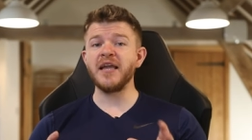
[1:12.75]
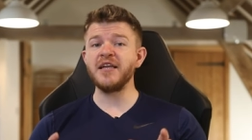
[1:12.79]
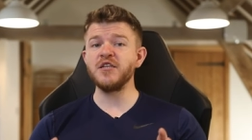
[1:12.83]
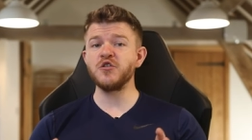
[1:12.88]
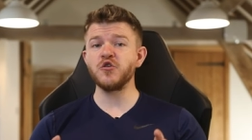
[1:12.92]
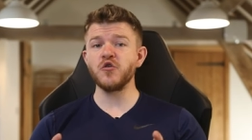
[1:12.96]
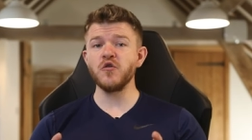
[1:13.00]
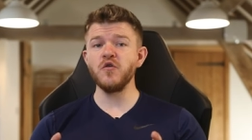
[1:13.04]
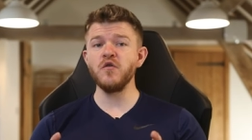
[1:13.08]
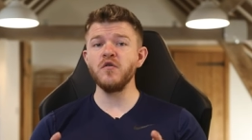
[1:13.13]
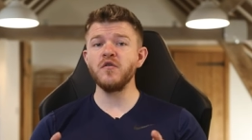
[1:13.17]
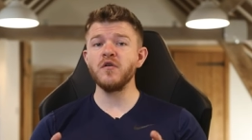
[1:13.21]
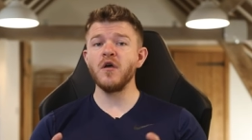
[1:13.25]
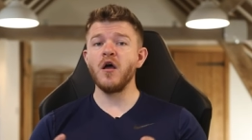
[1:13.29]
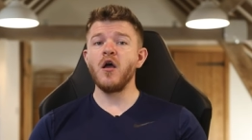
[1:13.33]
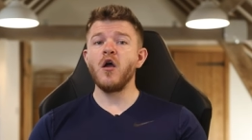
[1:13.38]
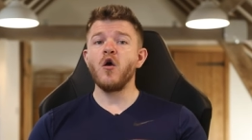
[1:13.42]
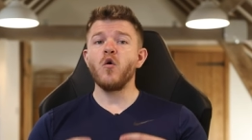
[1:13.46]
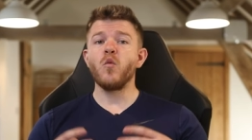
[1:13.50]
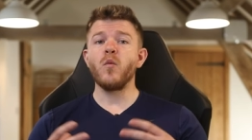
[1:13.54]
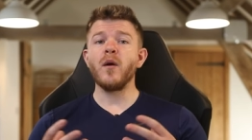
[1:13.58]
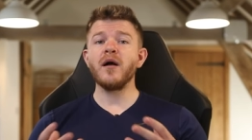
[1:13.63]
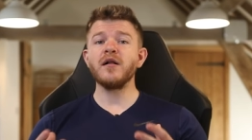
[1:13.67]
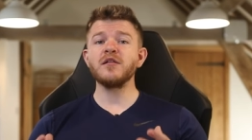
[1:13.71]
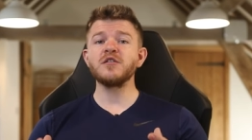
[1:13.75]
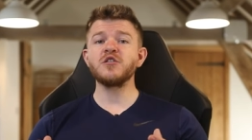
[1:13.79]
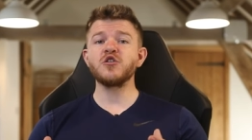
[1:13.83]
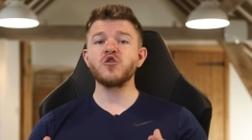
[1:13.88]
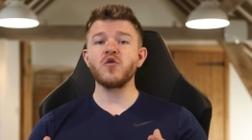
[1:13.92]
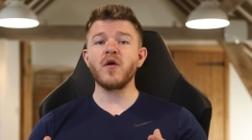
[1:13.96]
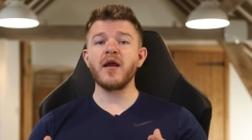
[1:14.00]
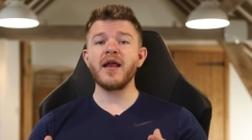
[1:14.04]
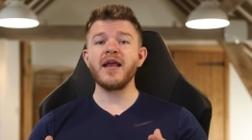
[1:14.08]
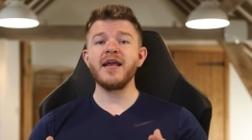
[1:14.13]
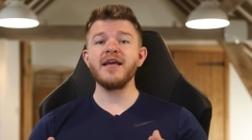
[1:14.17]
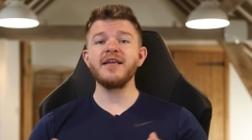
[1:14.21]
In truth,
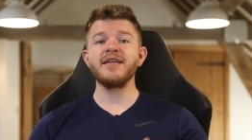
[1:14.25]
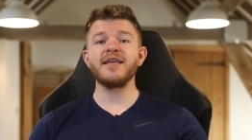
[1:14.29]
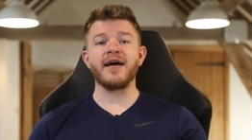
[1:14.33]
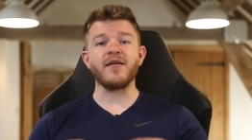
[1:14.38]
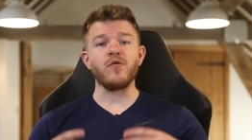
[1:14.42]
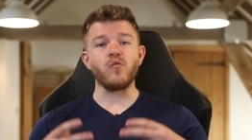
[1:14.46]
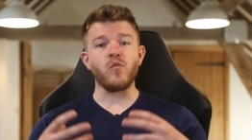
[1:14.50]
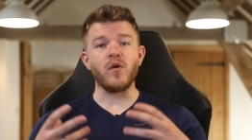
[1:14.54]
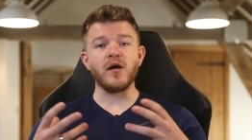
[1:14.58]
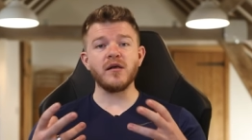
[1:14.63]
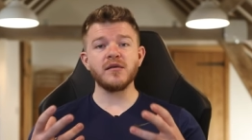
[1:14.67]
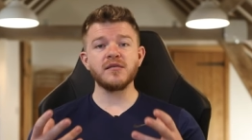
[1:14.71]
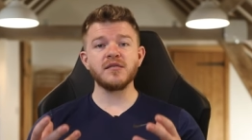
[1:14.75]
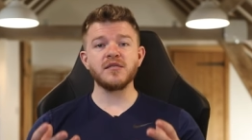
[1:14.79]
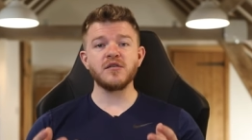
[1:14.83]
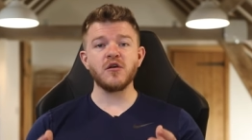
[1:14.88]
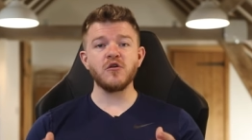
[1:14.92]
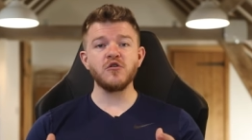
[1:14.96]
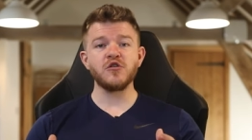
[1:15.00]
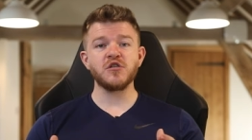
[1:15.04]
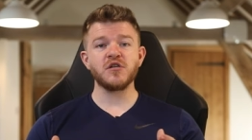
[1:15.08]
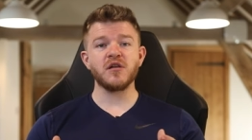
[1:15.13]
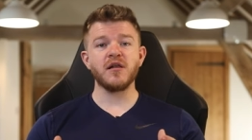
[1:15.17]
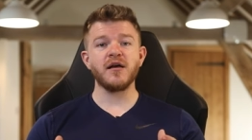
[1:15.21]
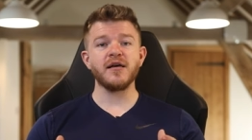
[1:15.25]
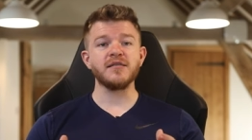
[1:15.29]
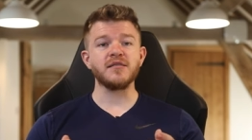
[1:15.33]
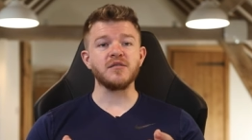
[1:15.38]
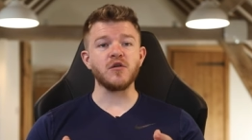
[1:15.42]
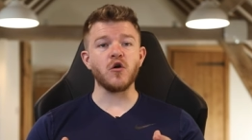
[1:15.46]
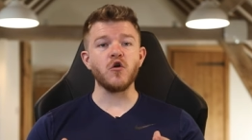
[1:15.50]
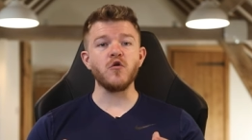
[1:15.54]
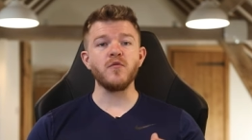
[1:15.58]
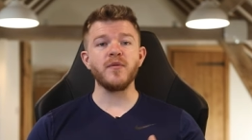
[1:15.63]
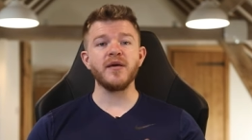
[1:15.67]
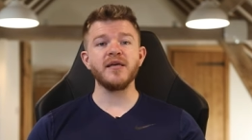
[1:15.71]
well-trained and well-socialized
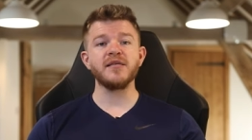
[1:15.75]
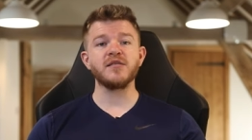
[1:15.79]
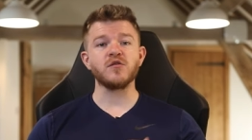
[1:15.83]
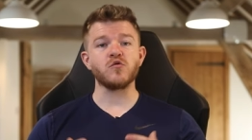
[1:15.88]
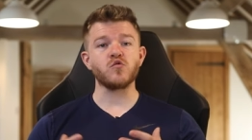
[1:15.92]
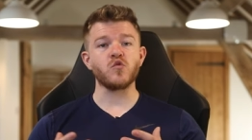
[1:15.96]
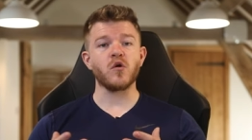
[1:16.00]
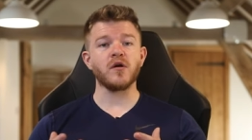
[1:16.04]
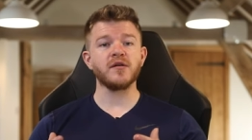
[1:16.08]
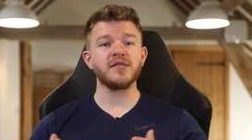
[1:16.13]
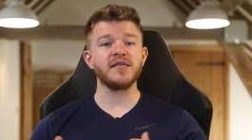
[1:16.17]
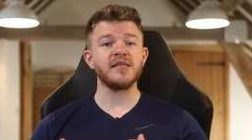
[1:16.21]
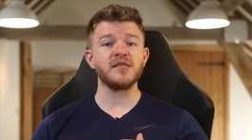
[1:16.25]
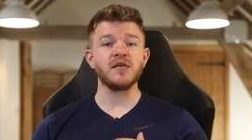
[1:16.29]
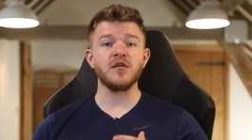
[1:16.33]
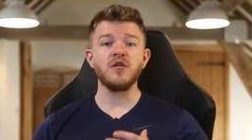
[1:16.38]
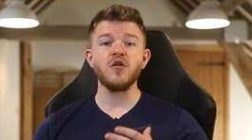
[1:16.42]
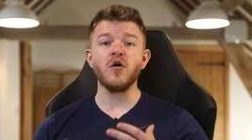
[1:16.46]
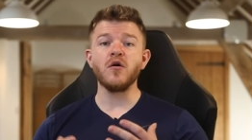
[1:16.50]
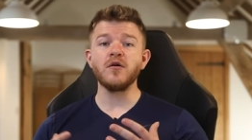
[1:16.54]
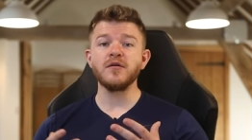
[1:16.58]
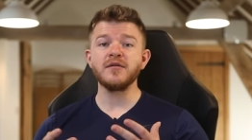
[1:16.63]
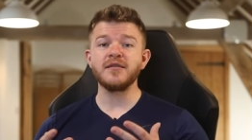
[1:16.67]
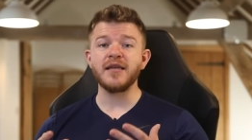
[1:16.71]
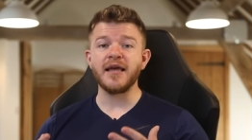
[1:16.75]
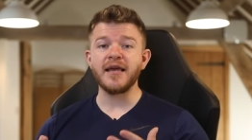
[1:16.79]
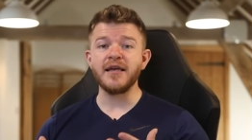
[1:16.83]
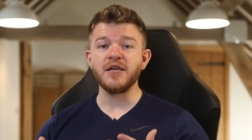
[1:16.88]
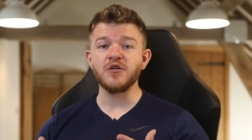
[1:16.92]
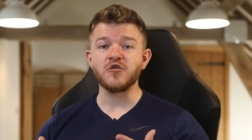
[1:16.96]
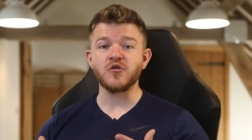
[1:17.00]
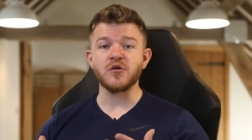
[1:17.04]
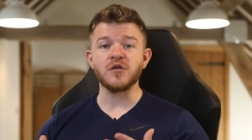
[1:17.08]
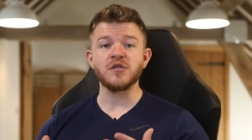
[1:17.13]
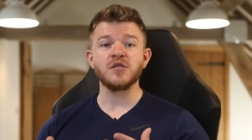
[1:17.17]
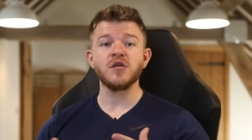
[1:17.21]
Dobies and Rotties are not
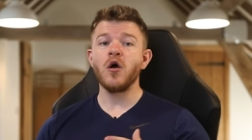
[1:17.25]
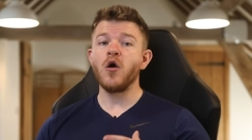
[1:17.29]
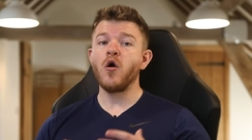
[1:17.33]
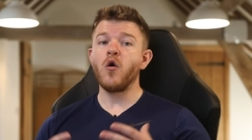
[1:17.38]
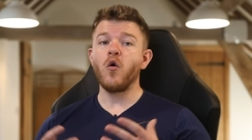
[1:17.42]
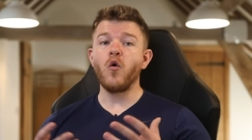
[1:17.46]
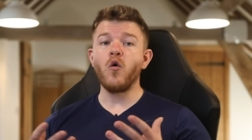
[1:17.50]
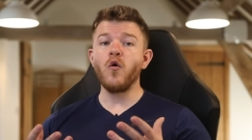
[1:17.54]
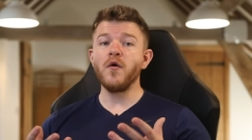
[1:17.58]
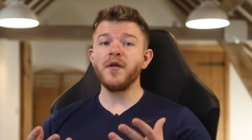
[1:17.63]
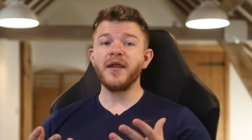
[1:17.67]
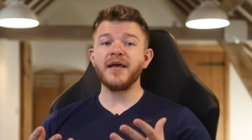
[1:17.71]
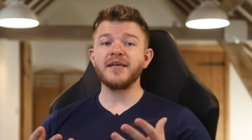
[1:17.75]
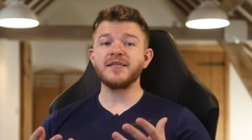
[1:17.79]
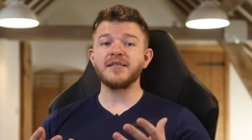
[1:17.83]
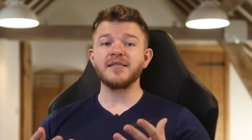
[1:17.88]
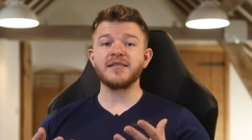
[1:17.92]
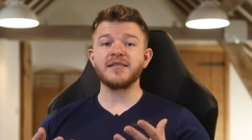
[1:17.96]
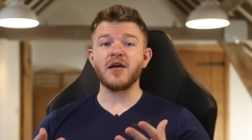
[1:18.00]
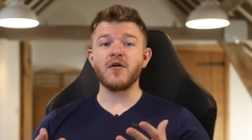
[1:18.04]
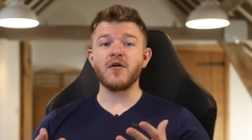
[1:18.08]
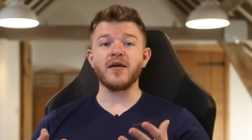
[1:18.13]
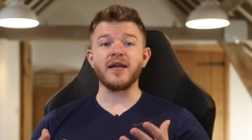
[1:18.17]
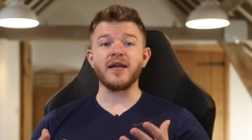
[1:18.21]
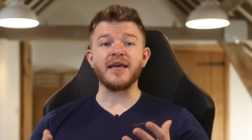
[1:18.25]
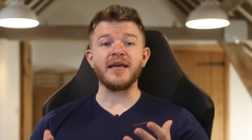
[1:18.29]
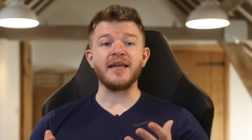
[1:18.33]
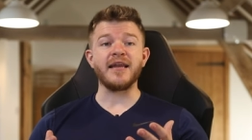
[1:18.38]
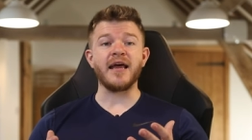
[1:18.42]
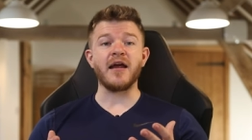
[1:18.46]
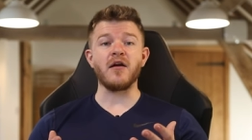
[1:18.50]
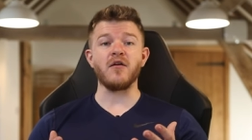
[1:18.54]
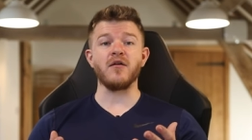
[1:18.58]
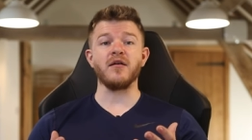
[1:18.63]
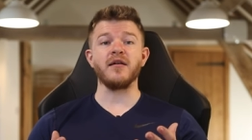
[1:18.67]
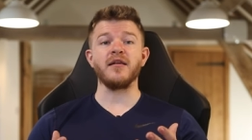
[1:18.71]
dangerous or necessarily
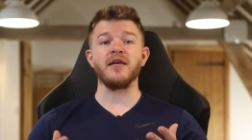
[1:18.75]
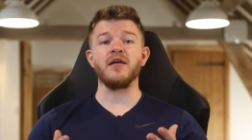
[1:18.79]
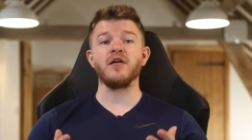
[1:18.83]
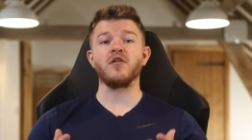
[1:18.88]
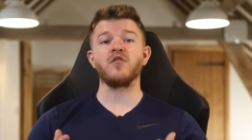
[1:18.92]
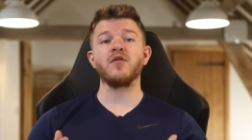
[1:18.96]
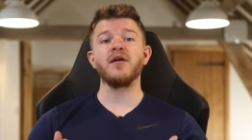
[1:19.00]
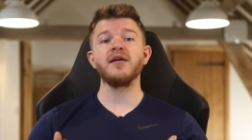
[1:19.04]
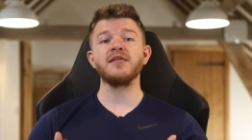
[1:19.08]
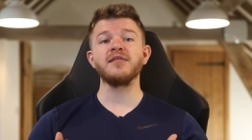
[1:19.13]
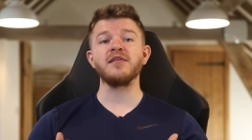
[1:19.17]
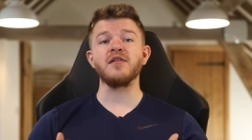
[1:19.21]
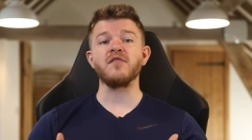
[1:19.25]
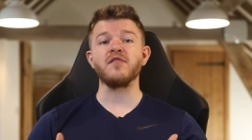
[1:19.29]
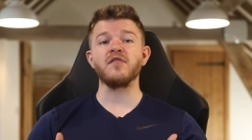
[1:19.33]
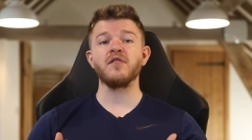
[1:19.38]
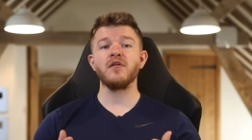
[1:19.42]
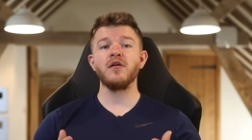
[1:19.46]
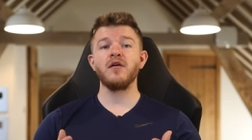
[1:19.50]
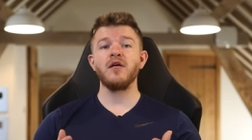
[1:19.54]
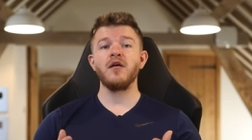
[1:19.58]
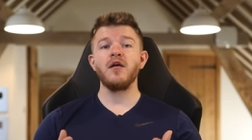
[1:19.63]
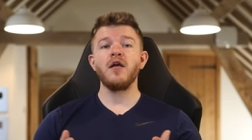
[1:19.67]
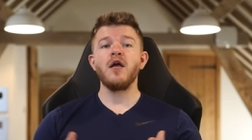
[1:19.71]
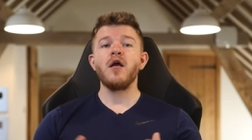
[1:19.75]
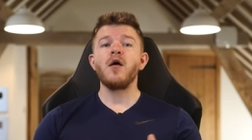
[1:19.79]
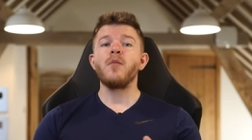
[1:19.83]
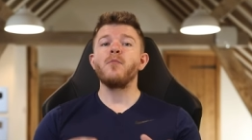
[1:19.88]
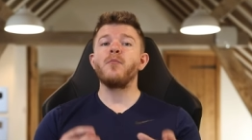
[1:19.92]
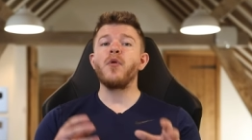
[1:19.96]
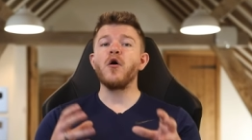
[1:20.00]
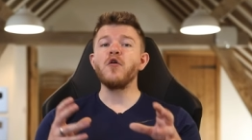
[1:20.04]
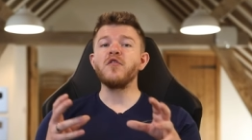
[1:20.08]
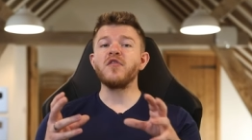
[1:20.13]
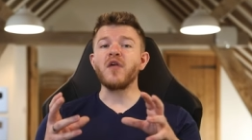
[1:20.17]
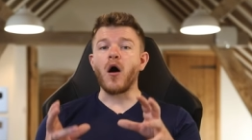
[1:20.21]
inherently aggressive.
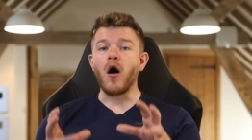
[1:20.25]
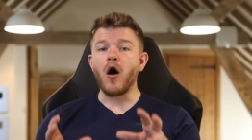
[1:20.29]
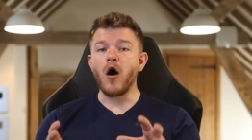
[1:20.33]
Both